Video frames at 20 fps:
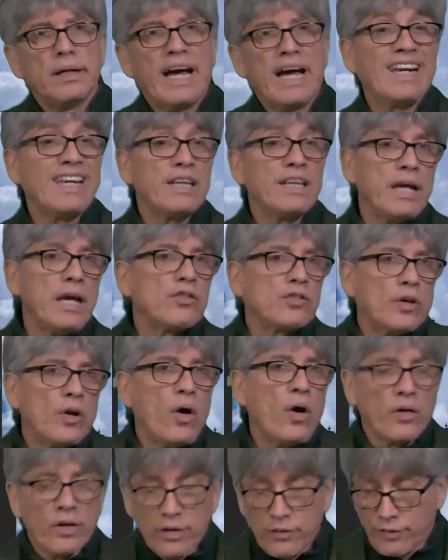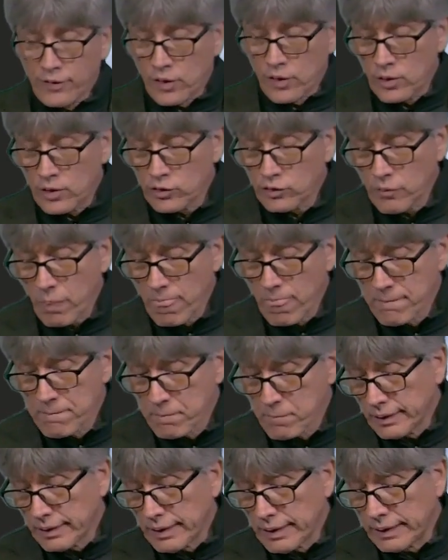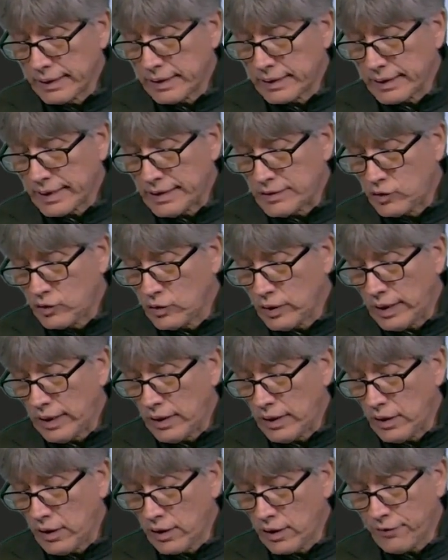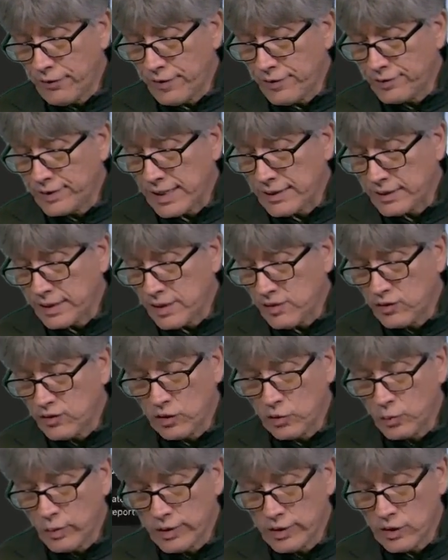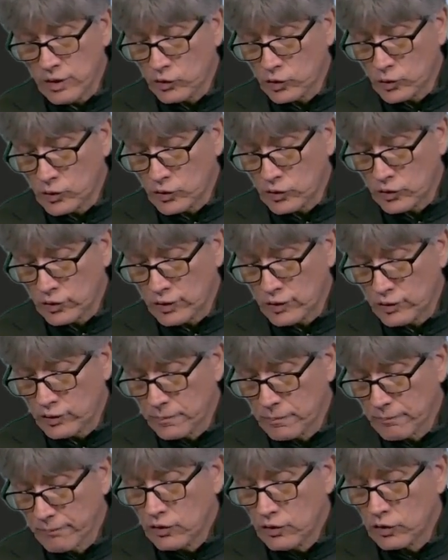And it takes longer, of course, and it tells you a lot of statistics with the sources.